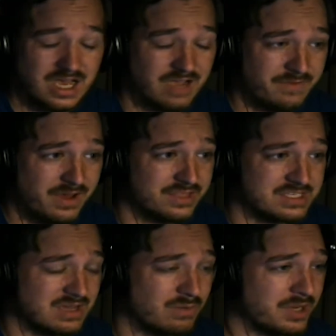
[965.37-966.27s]
I found this
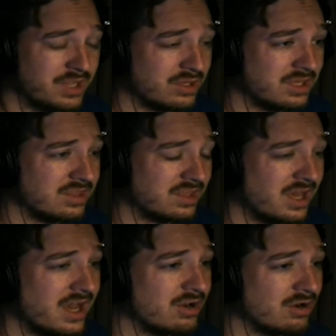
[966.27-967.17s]
out by looking at the
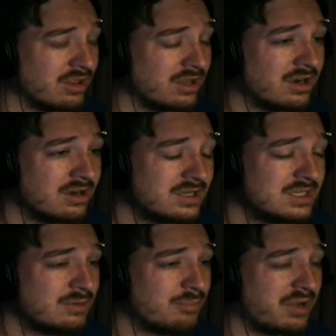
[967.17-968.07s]
guide earlier,
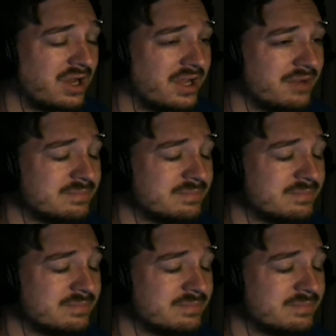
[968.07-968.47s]
but